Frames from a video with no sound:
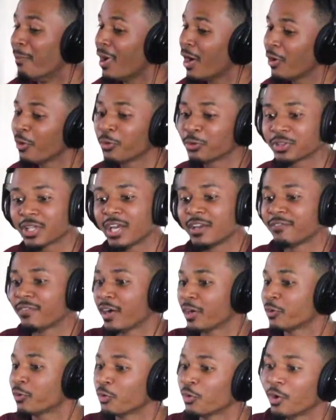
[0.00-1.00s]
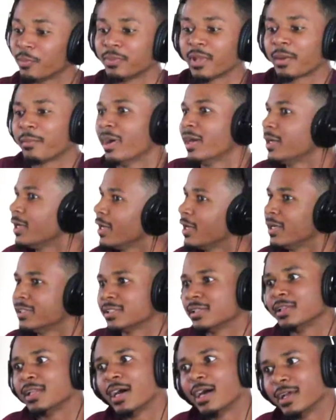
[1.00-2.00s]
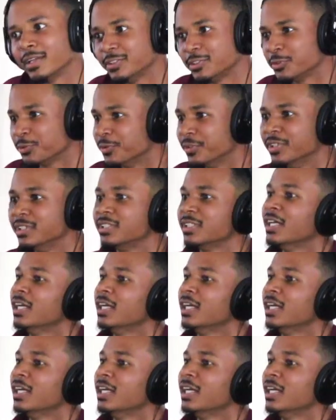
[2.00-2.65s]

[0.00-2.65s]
My whole life, I grew up like my dad has a lot of toys.